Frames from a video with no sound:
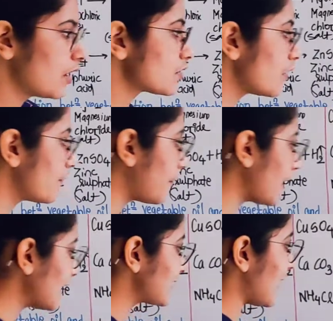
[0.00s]
So for
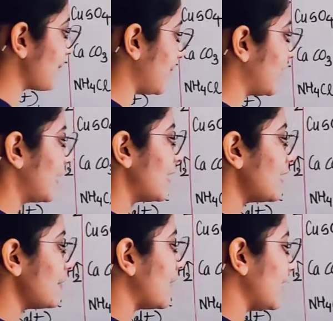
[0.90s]
example,
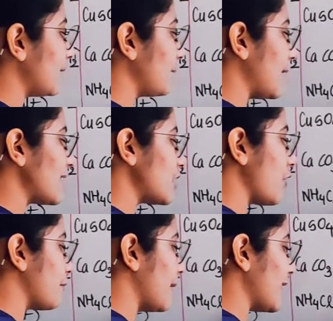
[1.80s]
if in place
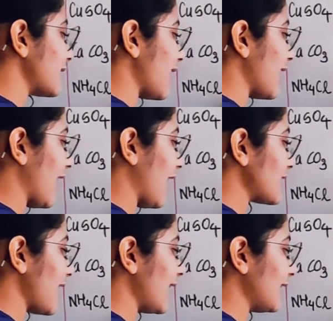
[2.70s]
of base,
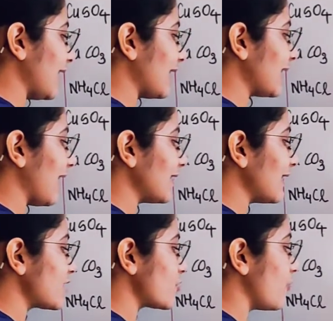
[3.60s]
as I take
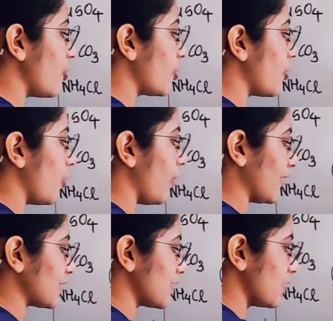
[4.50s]

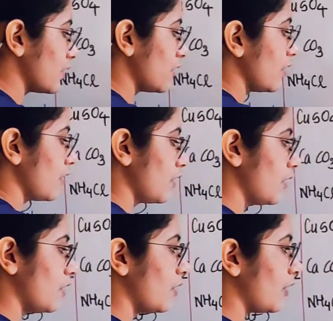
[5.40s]
NH4OH,
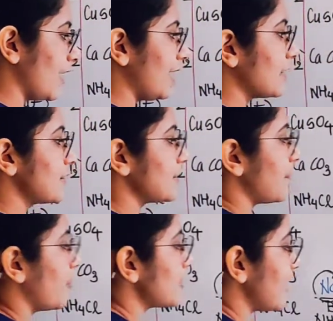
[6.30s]
okay,
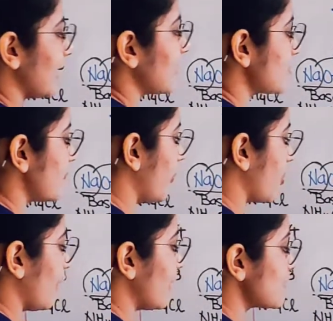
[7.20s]
suppose
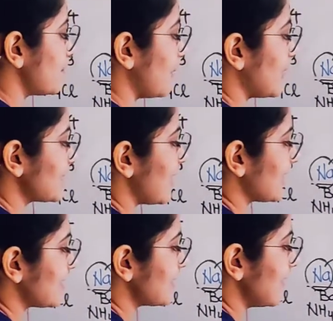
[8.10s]
NH4OH plus
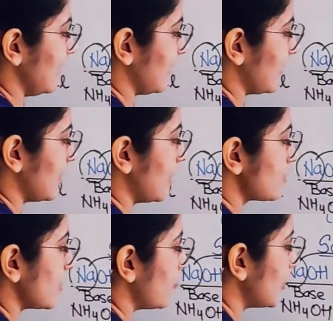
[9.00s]
HCl,
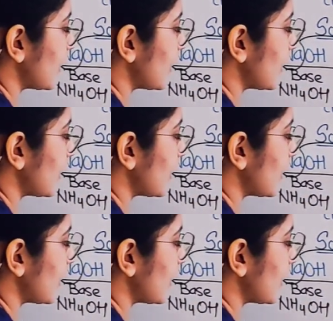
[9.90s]
so it would